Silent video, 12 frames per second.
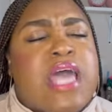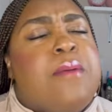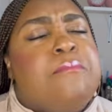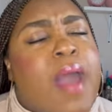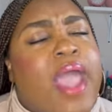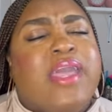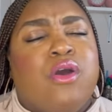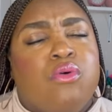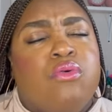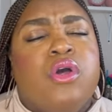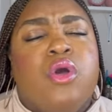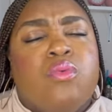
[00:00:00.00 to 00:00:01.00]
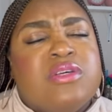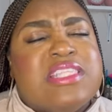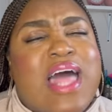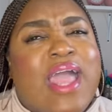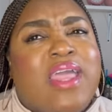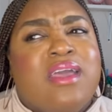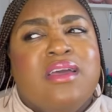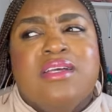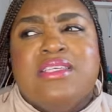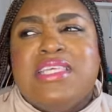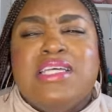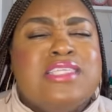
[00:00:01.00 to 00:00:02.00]
Michael was like,
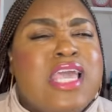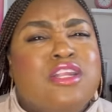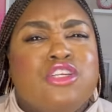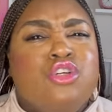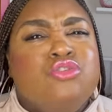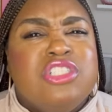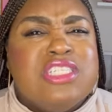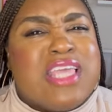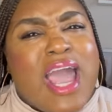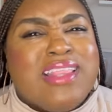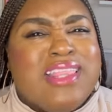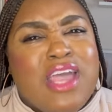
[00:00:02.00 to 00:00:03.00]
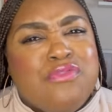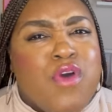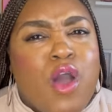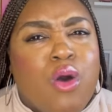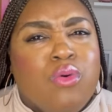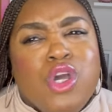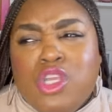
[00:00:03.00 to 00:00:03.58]
Santana, you just got that phone.